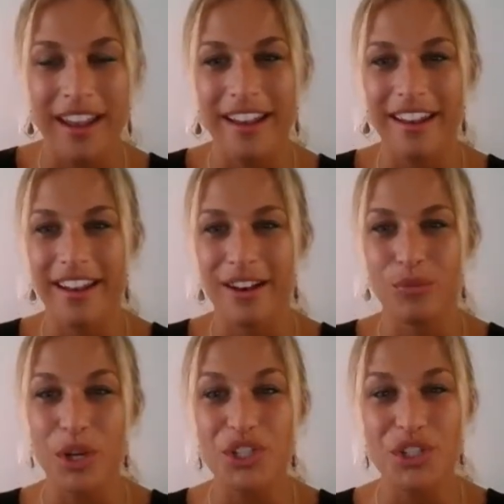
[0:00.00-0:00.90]

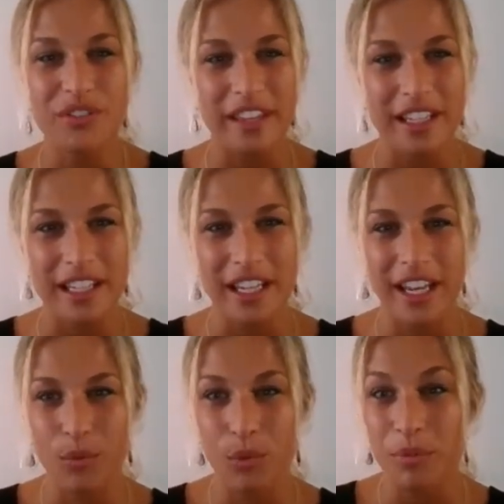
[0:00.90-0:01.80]
What do you think
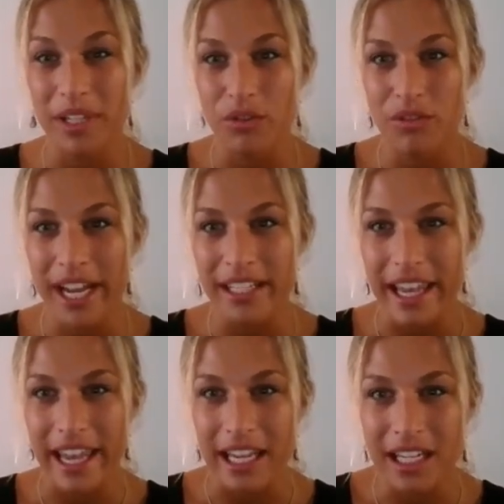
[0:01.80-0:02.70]
would be the right
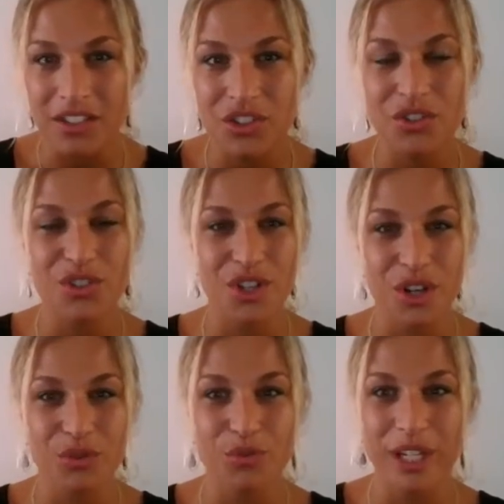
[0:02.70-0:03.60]
age to
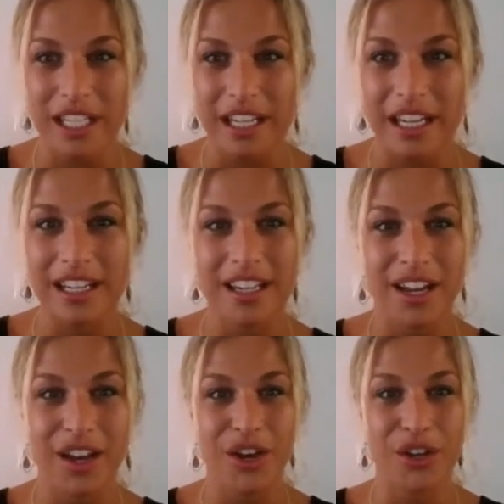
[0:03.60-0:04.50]
start reading
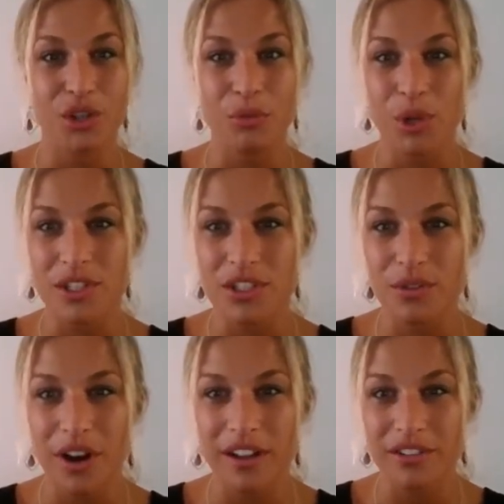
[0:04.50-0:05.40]
your book
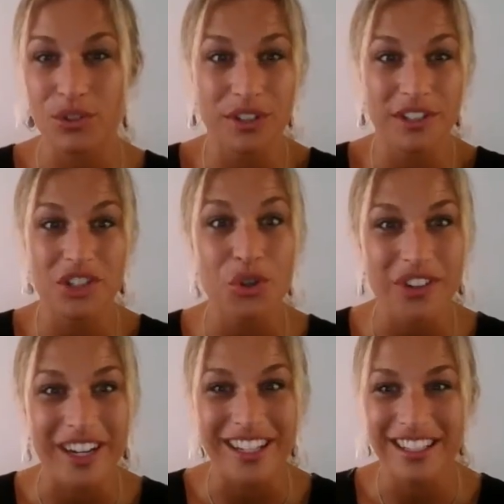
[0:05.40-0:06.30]
to the
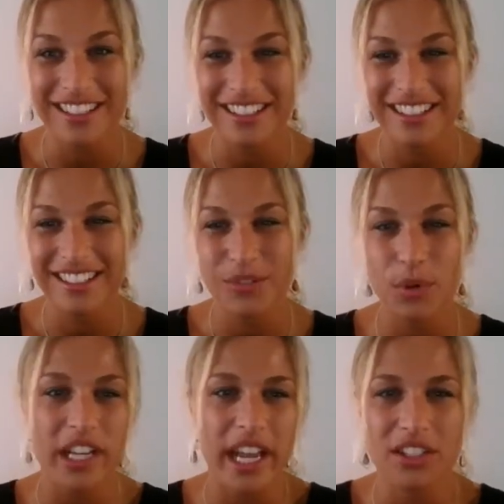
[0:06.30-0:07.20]
children?
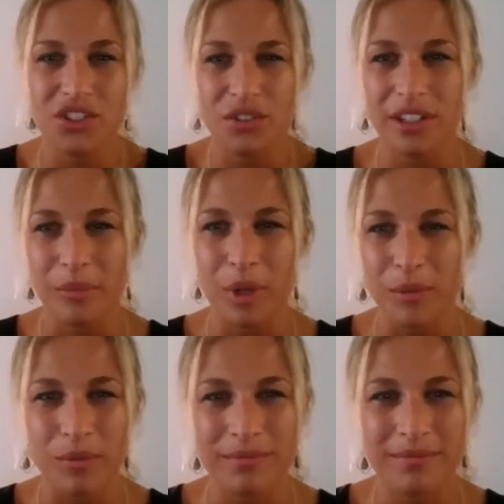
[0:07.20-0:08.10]
What age should they
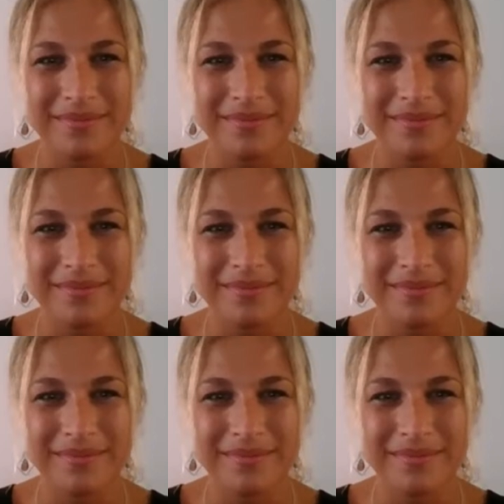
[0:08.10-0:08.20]
be?